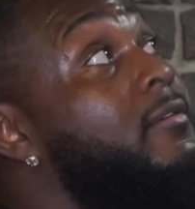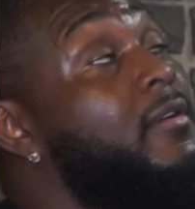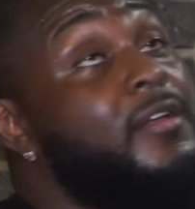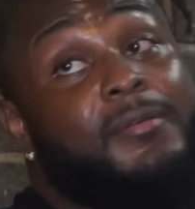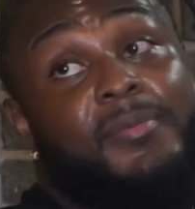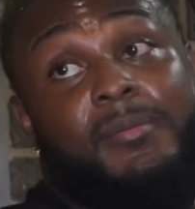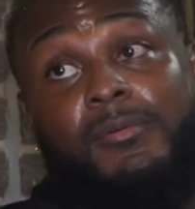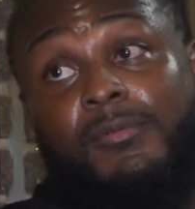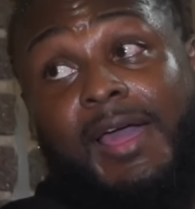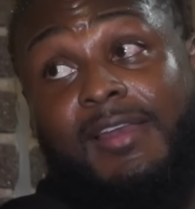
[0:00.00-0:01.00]
I don't
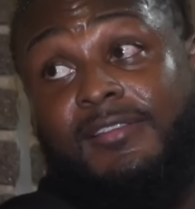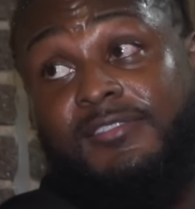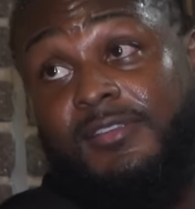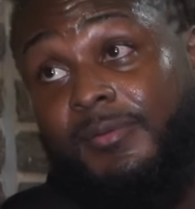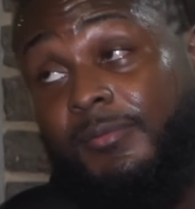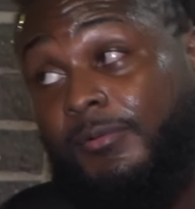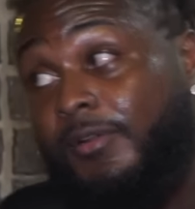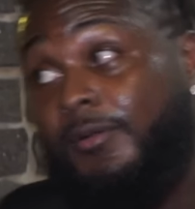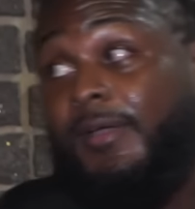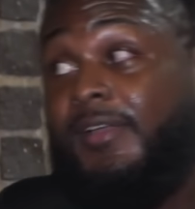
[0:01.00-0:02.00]
care. I didn't see people
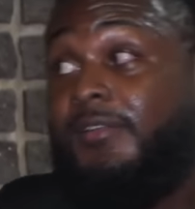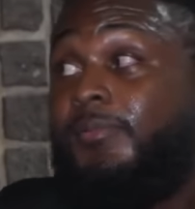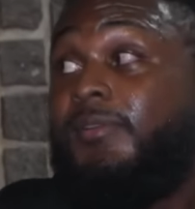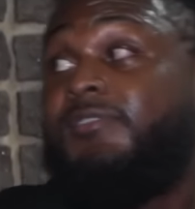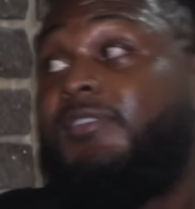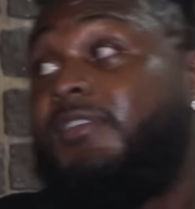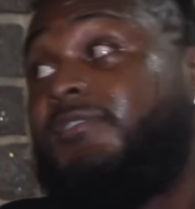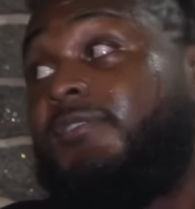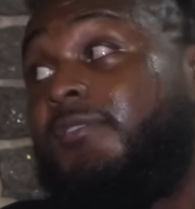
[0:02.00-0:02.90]
run away at the police station.